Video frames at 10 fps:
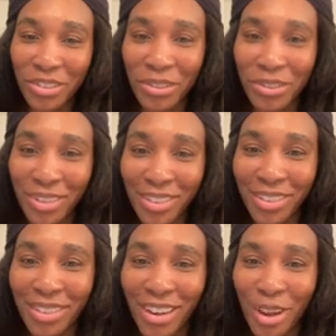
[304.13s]
years old,
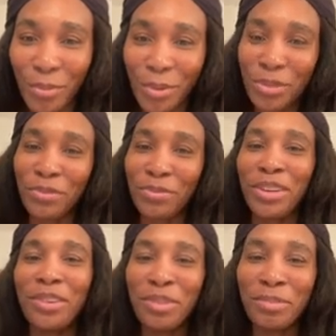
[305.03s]
and I'll post a
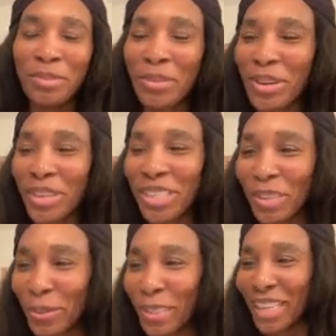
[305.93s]
video of him tomorrow. He's
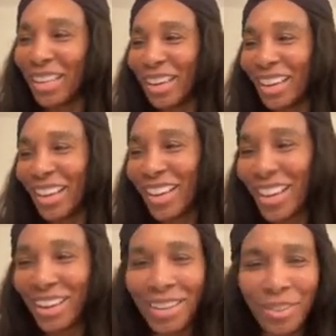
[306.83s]
so silly.
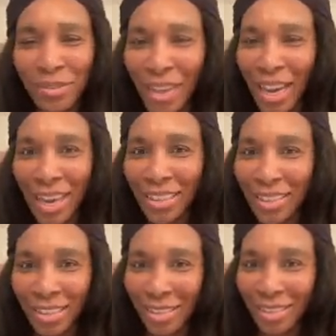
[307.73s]
He's
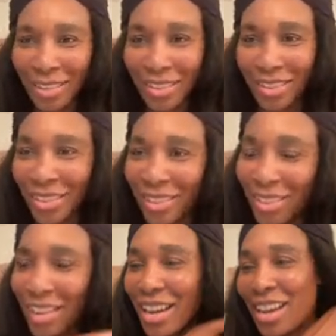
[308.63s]
fast, though.
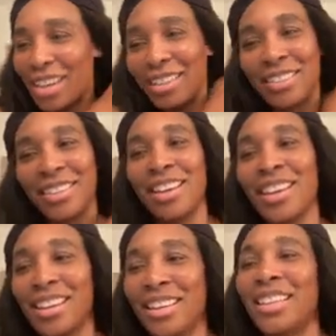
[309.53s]
The guy
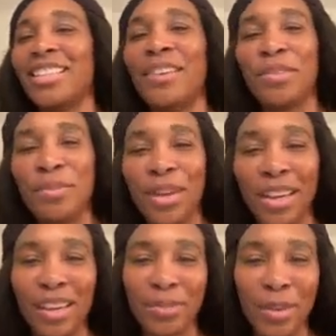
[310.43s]
takes after me.
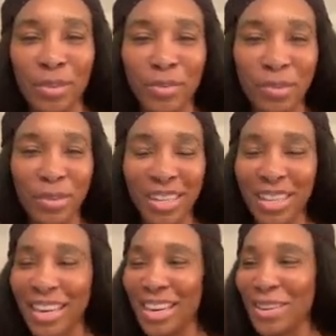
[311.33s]
He has better footwork
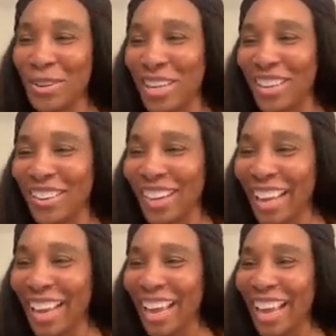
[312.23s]
than I do, though.
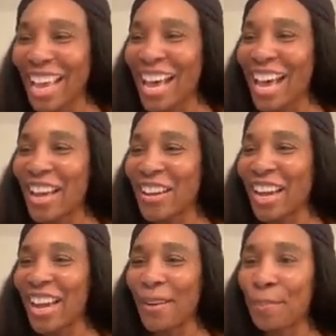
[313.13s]

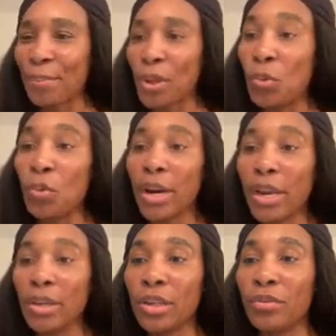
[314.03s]
Okay, what do
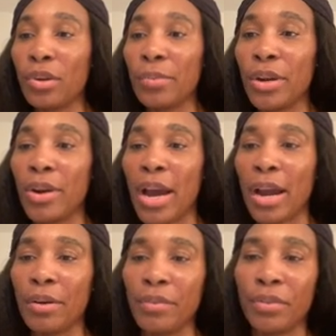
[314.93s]
you look for when you're
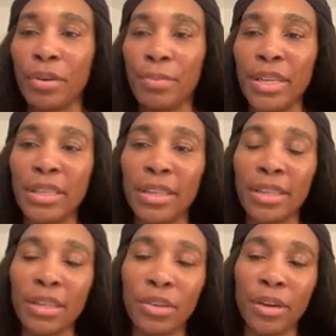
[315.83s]
hiring for your
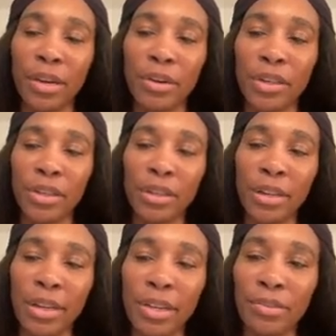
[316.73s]
business? That's a great question,
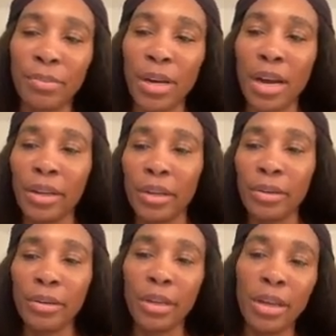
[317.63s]
and that's from
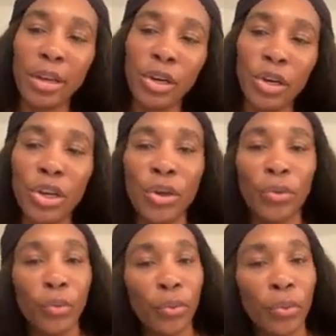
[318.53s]
Colin Liu.